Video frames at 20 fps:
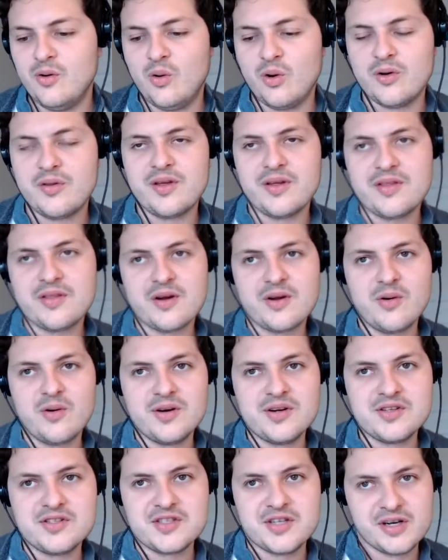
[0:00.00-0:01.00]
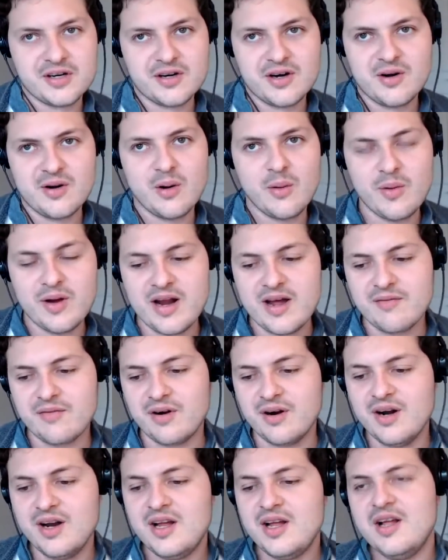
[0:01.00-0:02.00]
or think they're going to zero, or
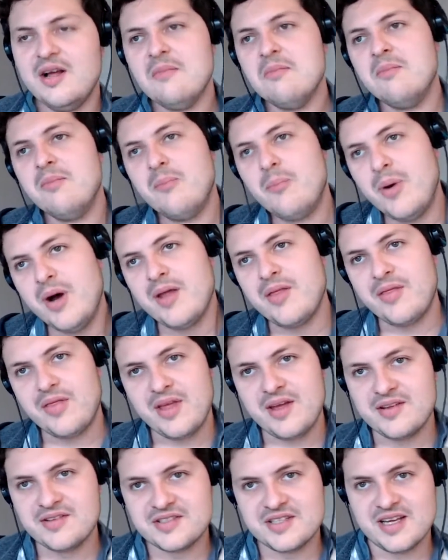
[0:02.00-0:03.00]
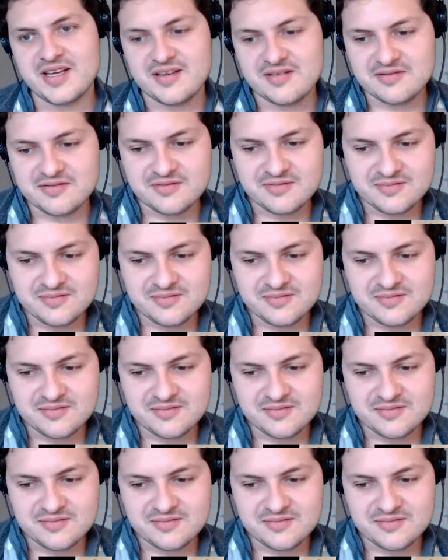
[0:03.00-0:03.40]
whatever. But things that